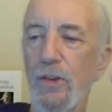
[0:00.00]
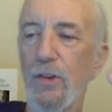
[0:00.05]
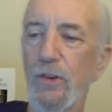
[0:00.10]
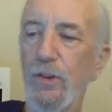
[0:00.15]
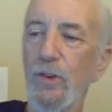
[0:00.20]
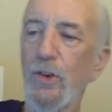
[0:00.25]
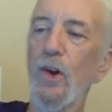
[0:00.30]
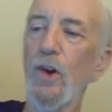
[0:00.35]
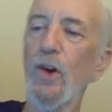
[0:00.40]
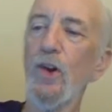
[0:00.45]

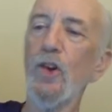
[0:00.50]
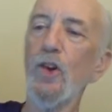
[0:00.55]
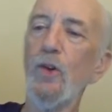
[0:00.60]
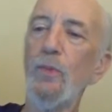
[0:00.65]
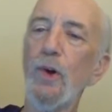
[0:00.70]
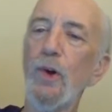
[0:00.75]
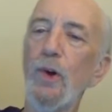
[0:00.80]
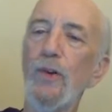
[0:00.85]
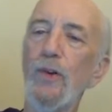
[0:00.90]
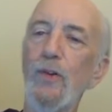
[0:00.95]
and all these
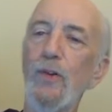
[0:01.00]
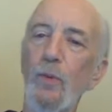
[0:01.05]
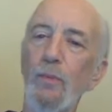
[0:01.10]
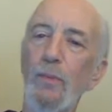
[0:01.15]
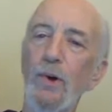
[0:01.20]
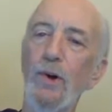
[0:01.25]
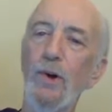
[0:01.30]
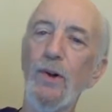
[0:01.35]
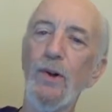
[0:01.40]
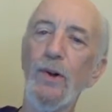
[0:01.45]
beautiful
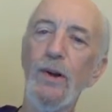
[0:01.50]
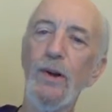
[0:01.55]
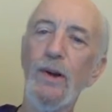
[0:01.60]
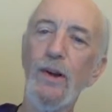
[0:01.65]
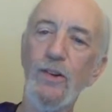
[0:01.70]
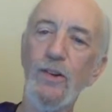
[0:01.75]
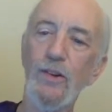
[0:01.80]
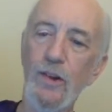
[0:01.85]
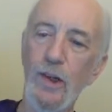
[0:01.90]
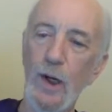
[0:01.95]

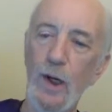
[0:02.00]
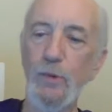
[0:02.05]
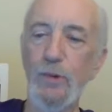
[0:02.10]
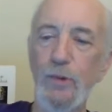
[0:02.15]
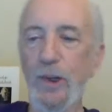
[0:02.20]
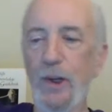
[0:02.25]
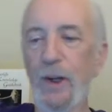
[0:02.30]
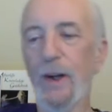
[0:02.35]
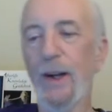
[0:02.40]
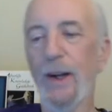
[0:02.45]
buildings, and I'm
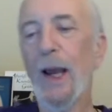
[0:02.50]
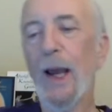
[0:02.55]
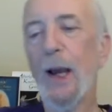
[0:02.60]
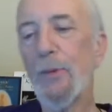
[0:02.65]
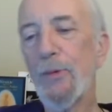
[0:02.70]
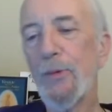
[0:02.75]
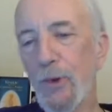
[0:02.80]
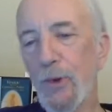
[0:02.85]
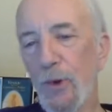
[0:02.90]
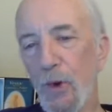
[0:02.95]
seeing
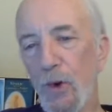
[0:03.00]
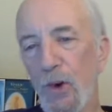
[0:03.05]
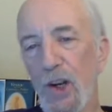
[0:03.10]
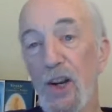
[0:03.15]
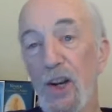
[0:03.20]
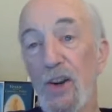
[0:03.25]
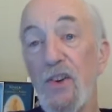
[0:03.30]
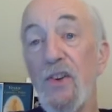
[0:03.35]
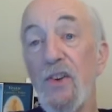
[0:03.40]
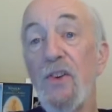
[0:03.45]

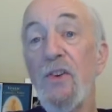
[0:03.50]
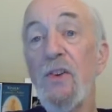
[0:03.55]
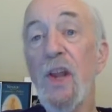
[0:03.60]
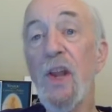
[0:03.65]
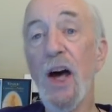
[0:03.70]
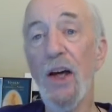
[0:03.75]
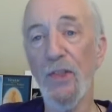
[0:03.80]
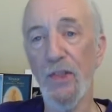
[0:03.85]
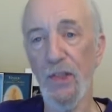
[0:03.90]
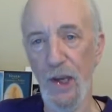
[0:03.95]
absolutely
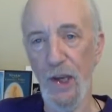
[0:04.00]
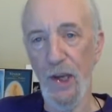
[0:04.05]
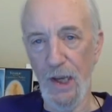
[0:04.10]
nothing.